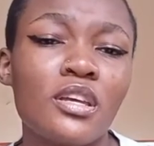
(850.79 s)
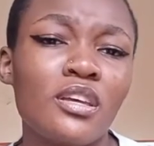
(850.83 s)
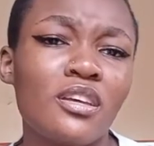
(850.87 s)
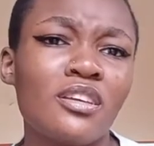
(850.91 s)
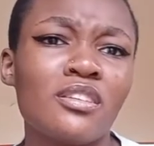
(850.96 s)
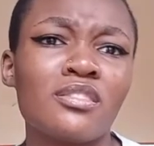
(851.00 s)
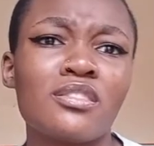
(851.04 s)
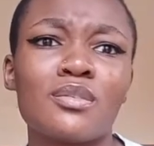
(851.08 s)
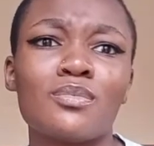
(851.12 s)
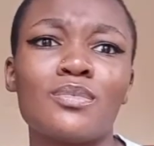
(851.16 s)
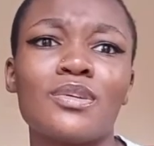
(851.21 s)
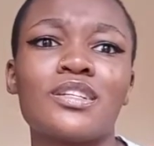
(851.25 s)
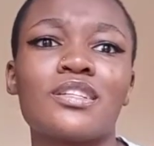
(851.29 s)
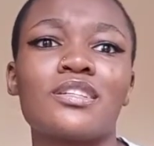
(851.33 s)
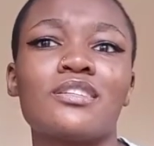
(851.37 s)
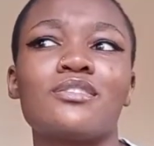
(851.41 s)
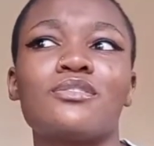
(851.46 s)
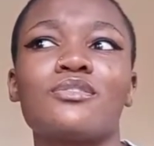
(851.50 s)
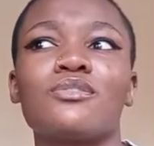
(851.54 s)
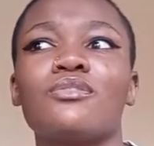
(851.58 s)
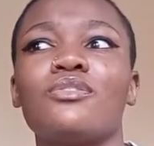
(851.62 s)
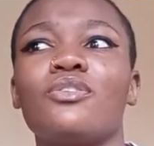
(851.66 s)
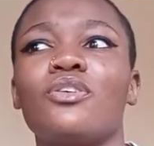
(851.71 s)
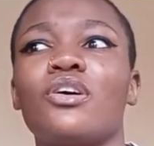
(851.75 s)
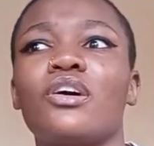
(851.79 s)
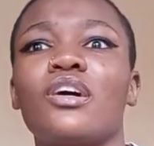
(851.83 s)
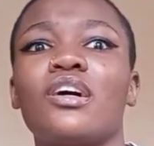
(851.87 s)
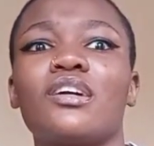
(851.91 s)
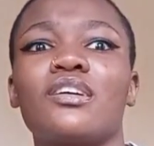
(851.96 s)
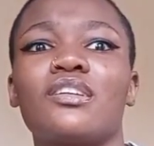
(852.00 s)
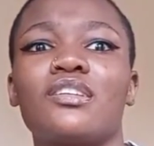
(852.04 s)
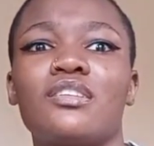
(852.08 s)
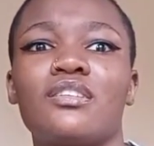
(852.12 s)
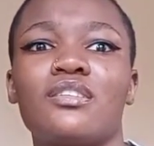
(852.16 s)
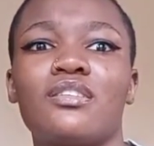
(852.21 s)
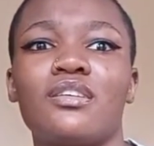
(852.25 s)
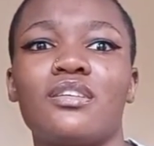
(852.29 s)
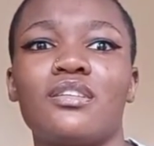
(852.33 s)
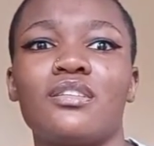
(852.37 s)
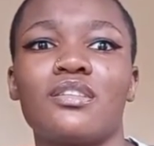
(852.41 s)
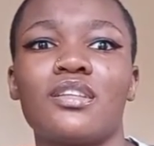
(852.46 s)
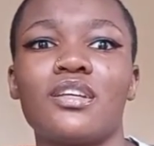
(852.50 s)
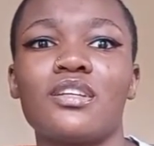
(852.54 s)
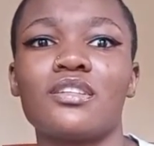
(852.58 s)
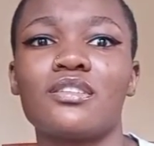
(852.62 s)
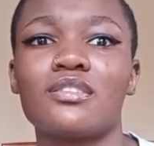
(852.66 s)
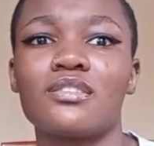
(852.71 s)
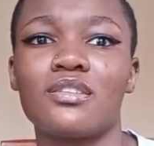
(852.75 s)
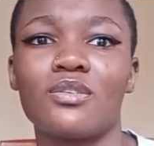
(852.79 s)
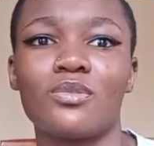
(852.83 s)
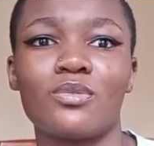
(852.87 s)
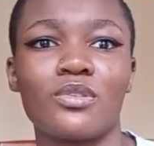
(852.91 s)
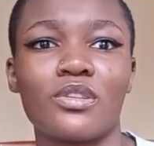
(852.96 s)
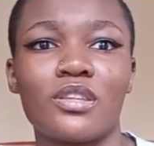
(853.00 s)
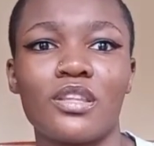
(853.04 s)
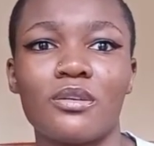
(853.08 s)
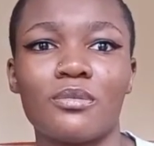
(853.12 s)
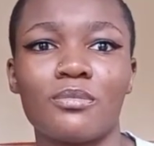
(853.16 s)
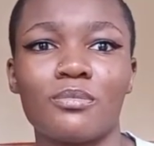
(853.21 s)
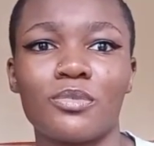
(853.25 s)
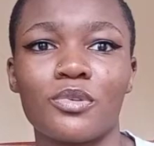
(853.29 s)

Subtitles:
If someone tells you you're ugly, then that's on them,